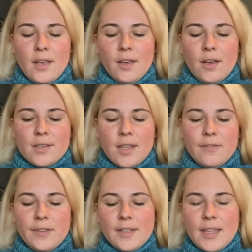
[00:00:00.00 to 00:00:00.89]
because I
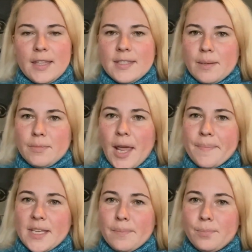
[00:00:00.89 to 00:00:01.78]
feel that
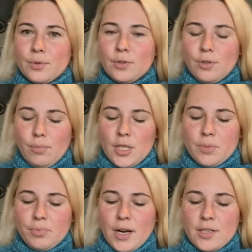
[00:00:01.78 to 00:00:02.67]
sometimes I put too
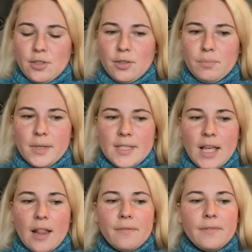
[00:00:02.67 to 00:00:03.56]
much pressure on
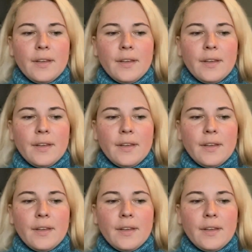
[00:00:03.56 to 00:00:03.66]
myself